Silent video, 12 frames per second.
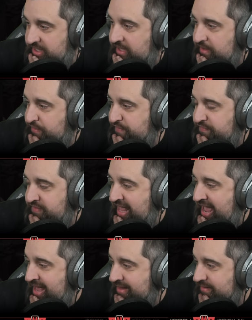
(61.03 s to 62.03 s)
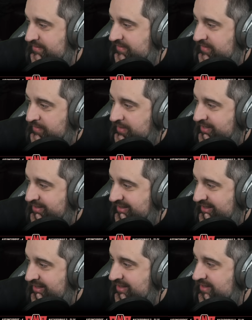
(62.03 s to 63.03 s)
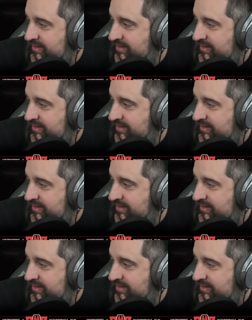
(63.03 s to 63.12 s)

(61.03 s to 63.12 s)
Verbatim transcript: heal's flat, so like, eh.